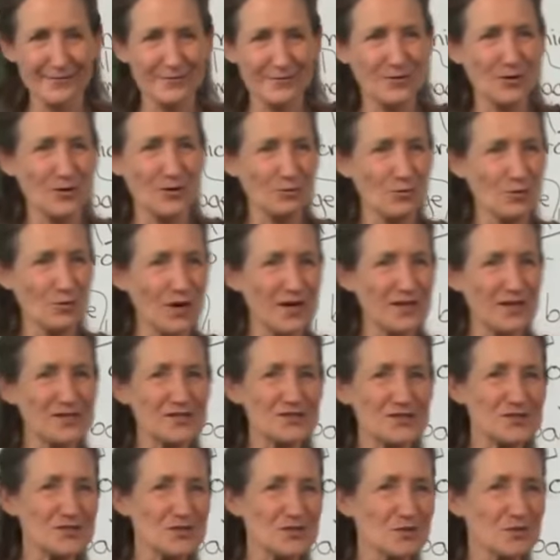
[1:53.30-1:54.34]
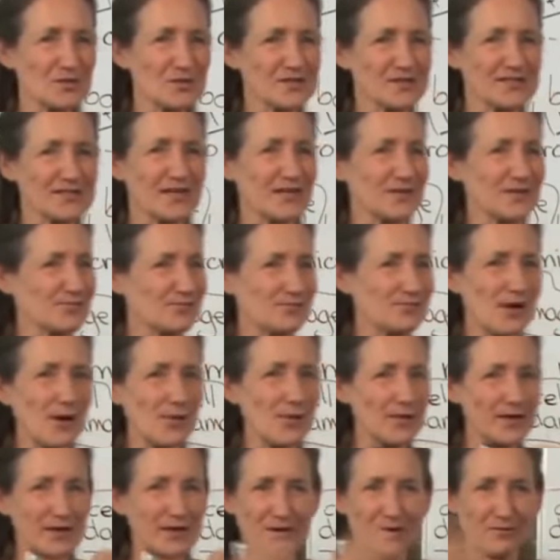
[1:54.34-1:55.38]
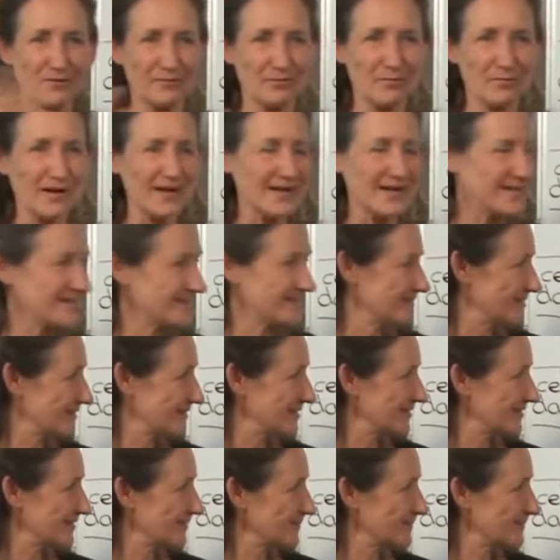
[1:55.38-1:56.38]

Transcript: and of course, what are sewers? They're throwing off waste.